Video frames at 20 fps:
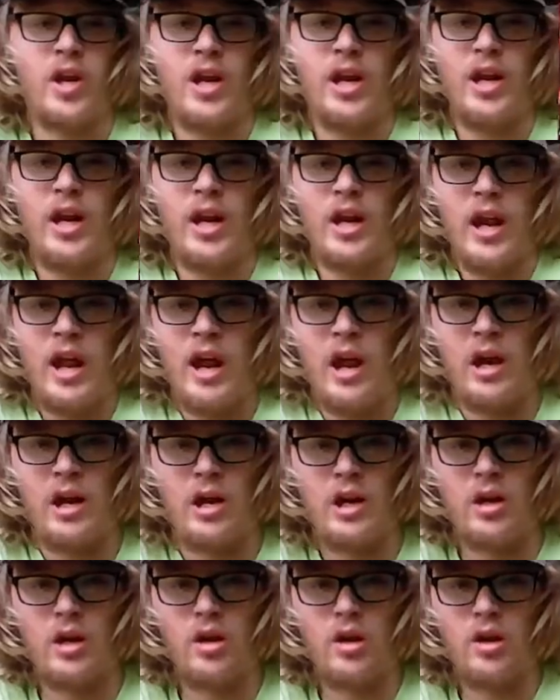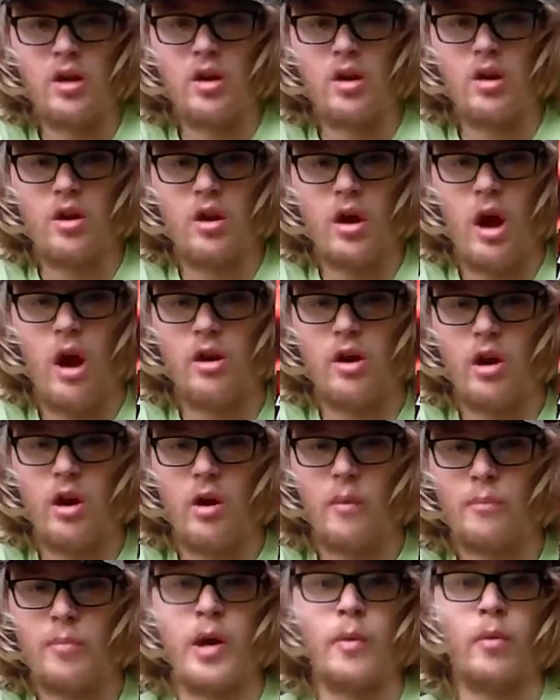seen again
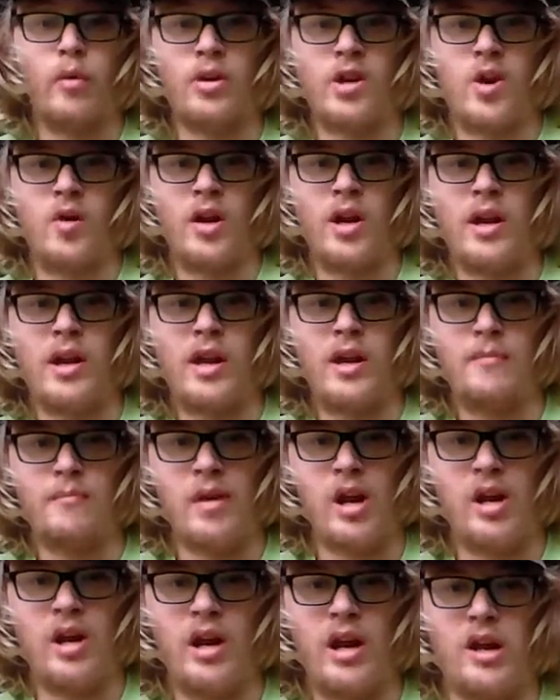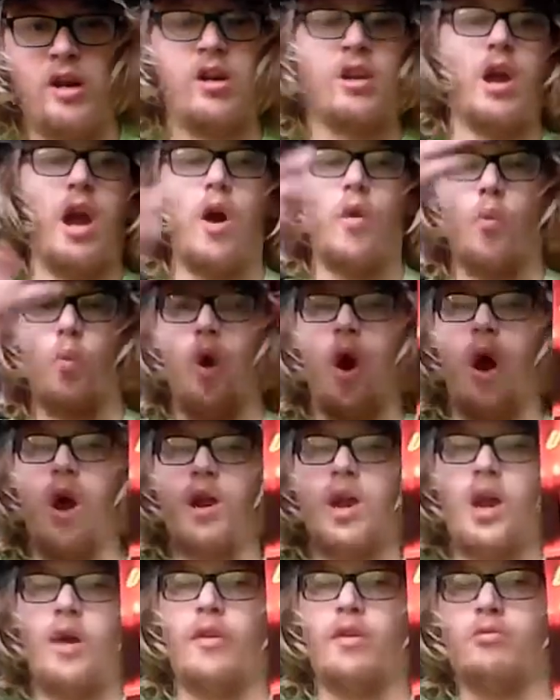until people notice she's missing, and she's kind of
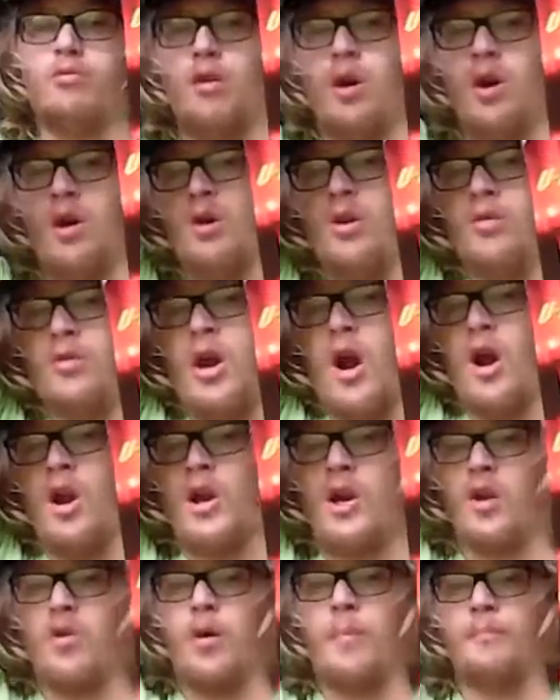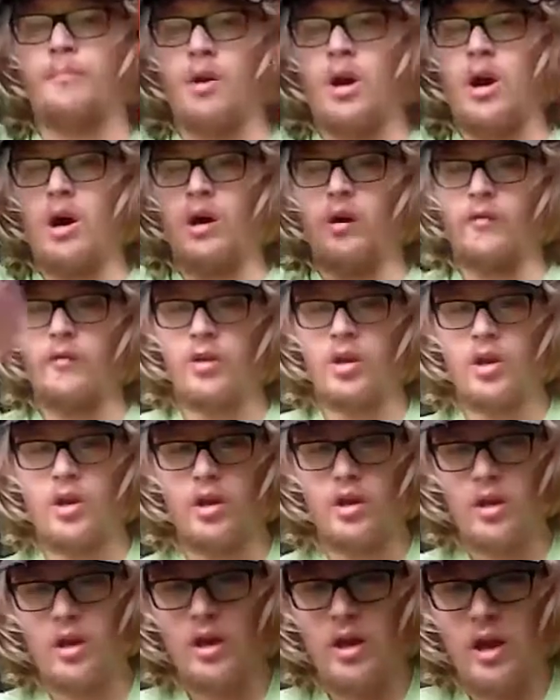walking on the trail on a hill above,
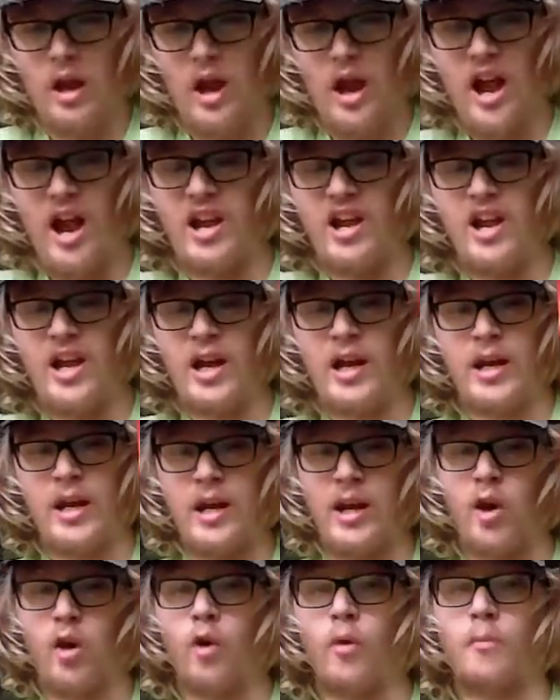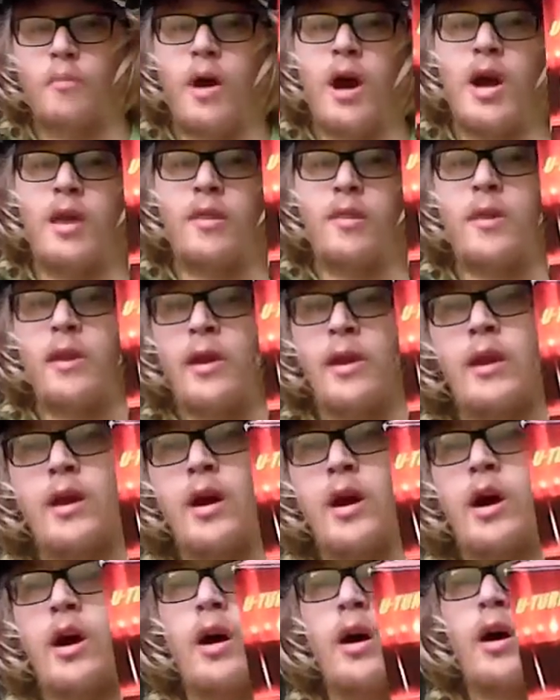and she gets killed by the
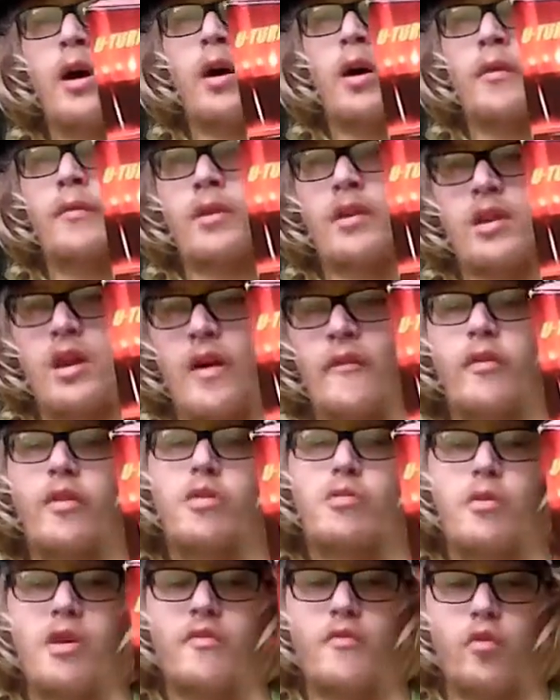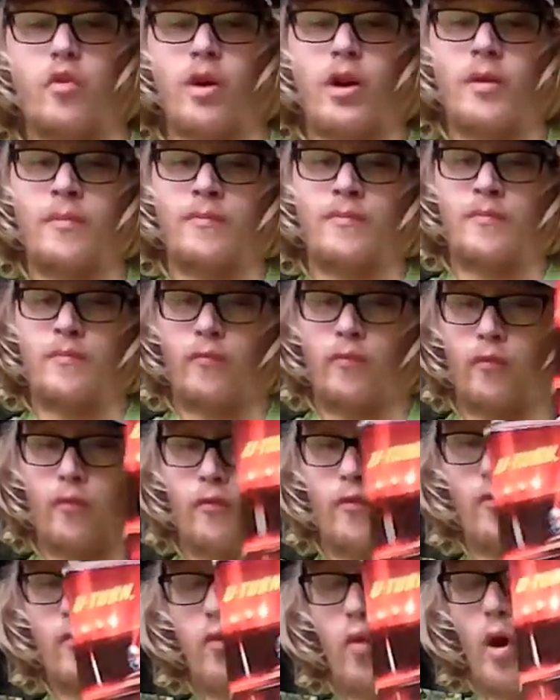73 Ford
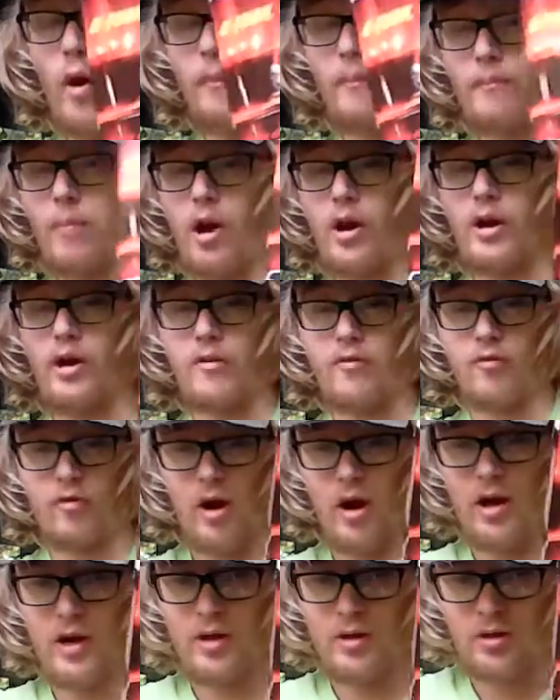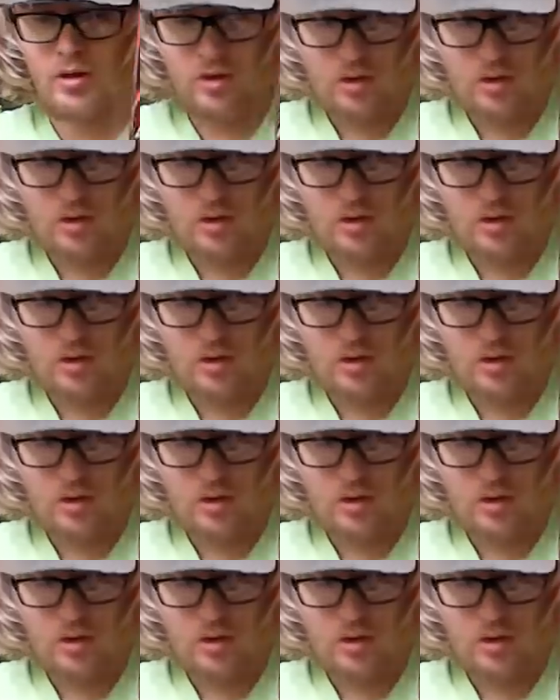bucket truck.